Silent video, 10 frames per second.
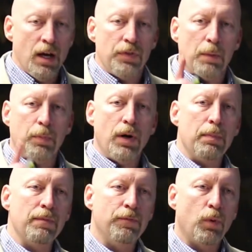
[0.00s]
The
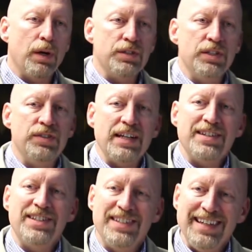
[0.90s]
problem for us is that
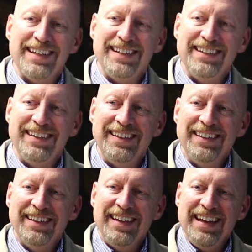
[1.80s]
sin
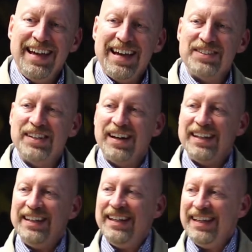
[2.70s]
has
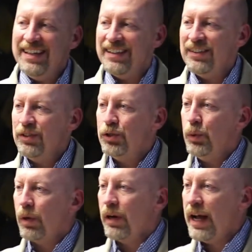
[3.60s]
gotten
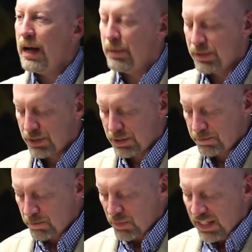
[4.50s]
into our habits.
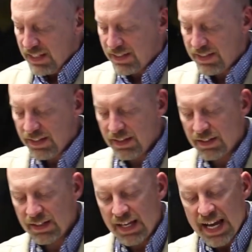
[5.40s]

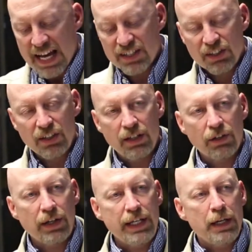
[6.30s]
Sin has
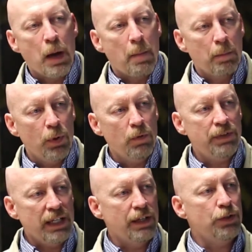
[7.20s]
literally moved
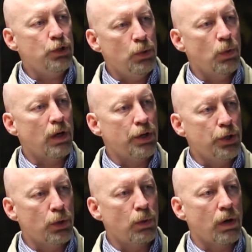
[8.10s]
into our
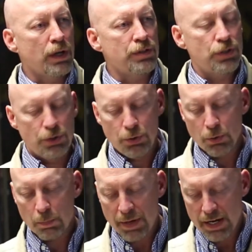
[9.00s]
neurons and
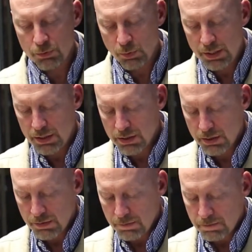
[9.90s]
neural pathways.